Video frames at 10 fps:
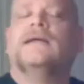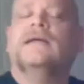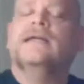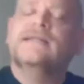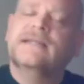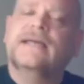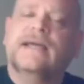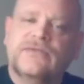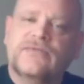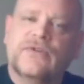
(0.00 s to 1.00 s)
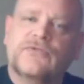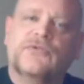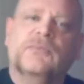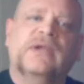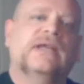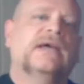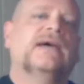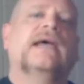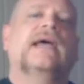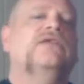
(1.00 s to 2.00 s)
It's the age of social
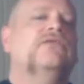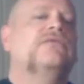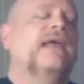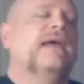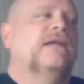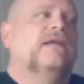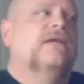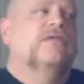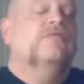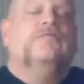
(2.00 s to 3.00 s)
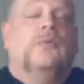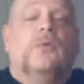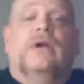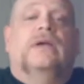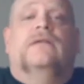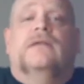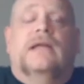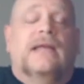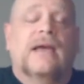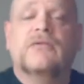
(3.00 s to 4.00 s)
media, and you can't avoid
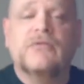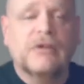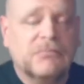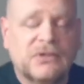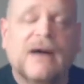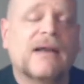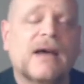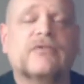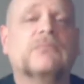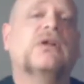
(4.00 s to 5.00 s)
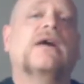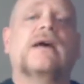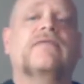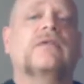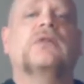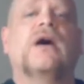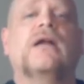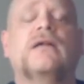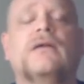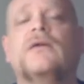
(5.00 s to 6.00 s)
encountering plot after plot after plot.
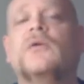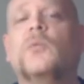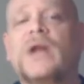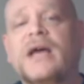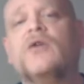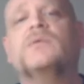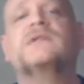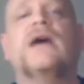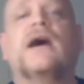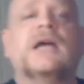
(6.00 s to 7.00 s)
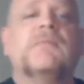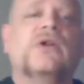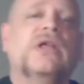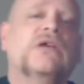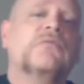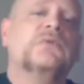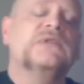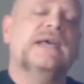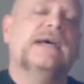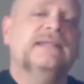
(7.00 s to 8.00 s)
What Eco was talking about here was
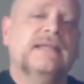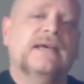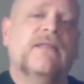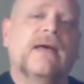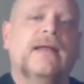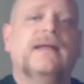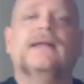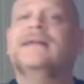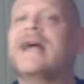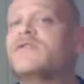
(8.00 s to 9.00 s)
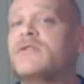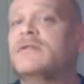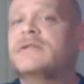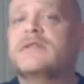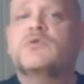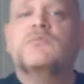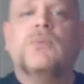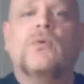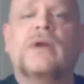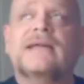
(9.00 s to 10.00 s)
the idea that nationalism is
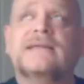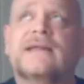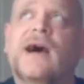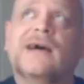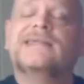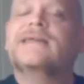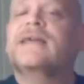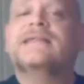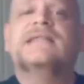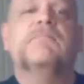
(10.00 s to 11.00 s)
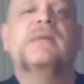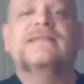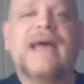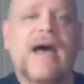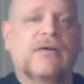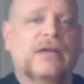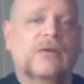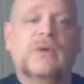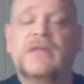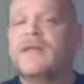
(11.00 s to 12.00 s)
born as an us against them mentality,
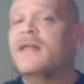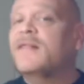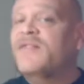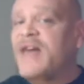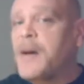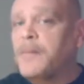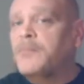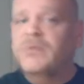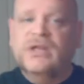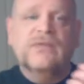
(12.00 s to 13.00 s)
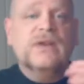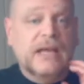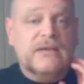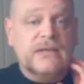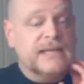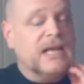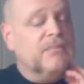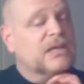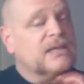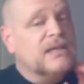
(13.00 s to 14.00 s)
with them being the nation's enemies,